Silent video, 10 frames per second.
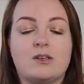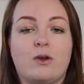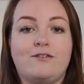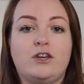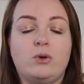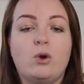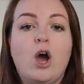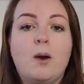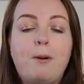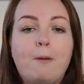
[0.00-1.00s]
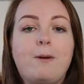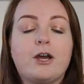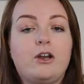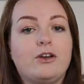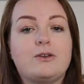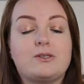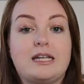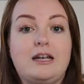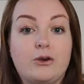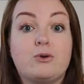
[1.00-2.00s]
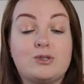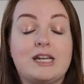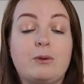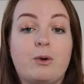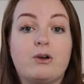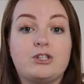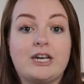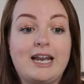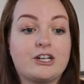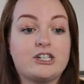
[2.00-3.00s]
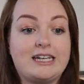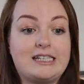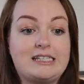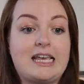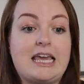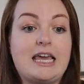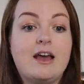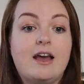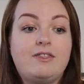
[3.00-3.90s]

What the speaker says: So if you pop by your local Cineworld, you can actually see